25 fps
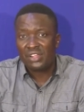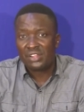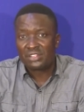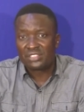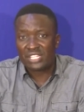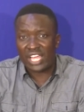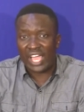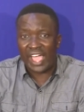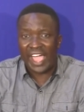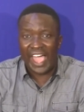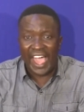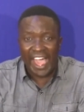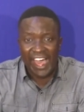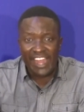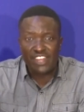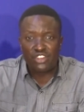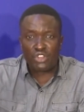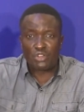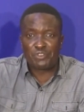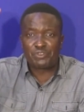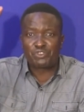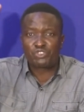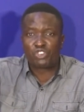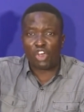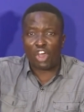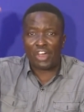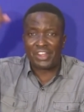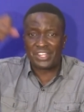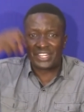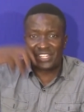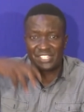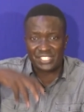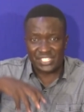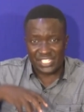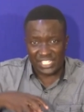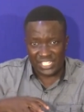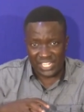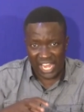The hand of God
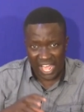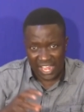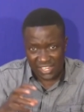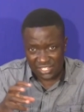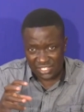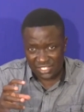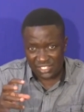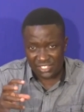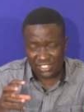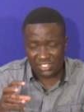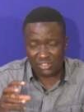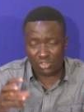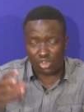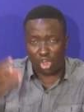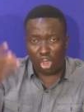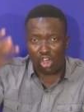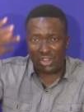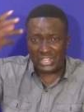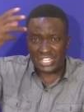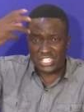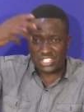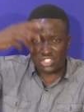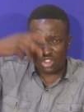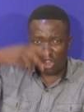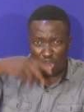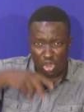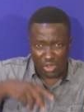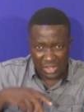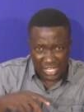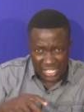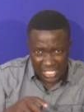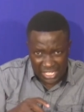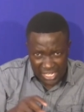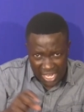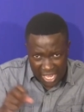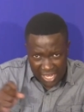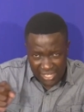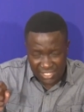is in us. God is
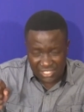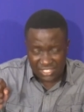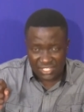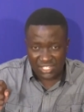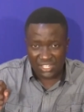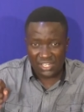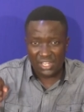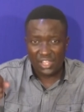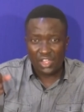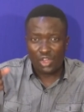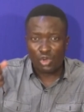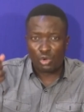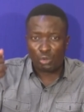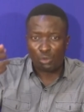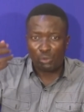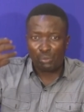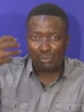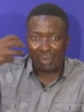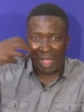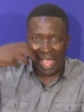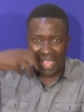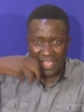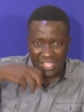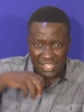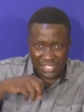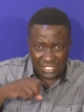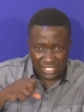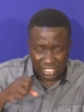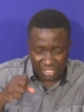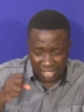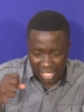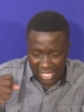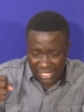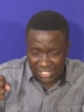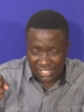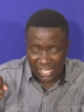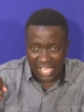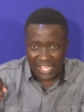holding us by his
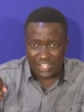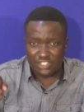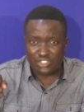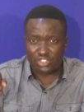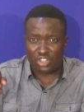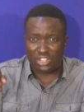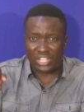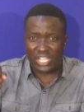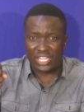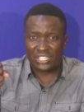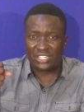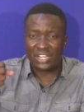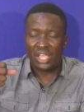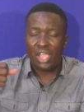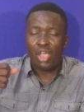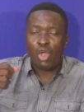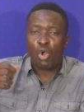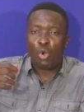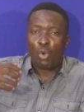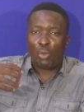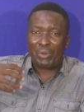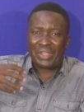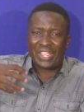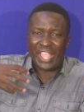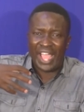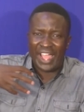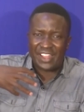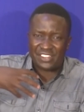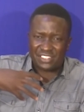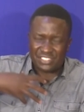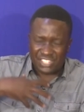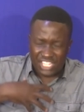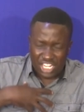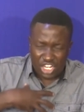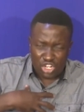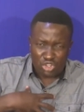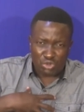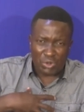right hand so that we are
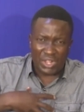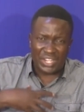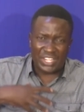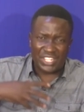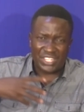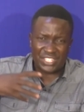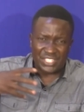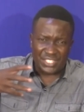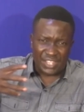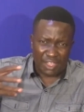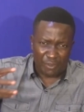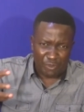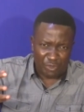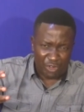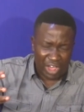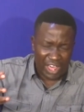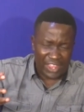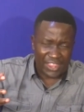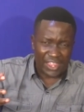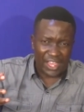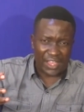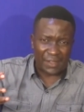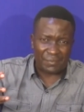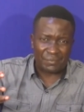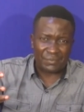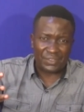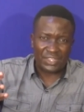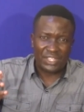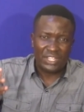children is the father.